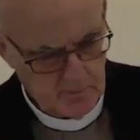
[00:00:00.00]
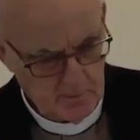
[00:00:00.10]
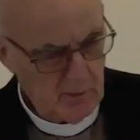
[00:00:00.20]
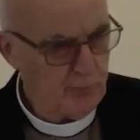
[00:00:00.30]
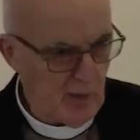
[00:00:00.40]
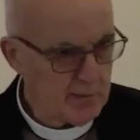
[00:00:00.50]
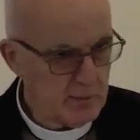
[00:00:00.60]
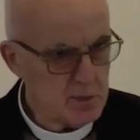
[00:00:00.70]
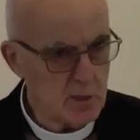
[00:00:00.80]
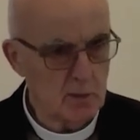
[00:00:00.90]
In fact,
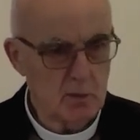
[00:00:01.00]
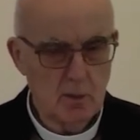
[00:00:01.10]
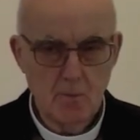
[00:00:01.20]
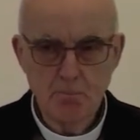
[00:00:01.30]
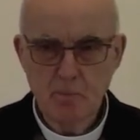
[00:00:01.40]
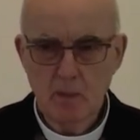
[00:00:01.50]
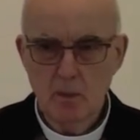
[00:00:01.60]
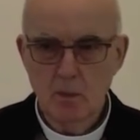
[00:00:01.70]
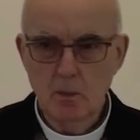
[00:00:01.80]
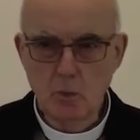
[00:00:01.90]
he said,
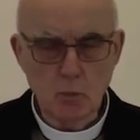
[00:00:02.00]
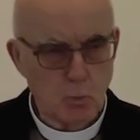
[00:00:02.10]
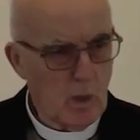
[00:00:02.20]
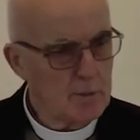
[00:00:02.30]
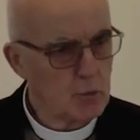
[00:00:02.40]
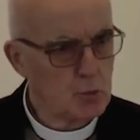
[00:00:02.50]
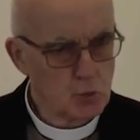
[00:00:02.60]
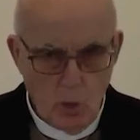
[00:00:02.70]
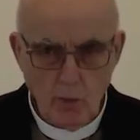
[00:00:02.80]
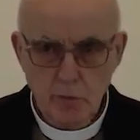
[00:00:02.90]
not one
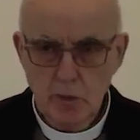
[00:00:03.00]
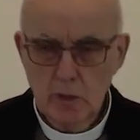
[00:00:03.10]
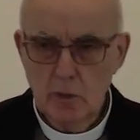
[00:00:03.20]
jot,